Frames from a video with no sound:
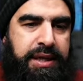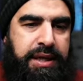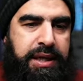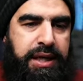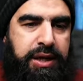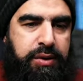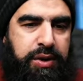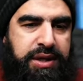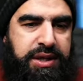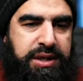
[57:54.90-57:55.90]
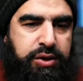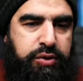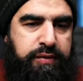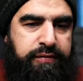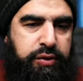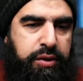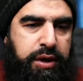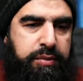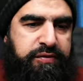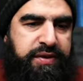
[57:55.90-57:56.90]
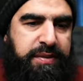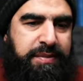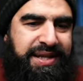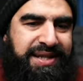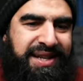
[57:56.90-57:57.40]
Uh, what's your view on Mufti Menk's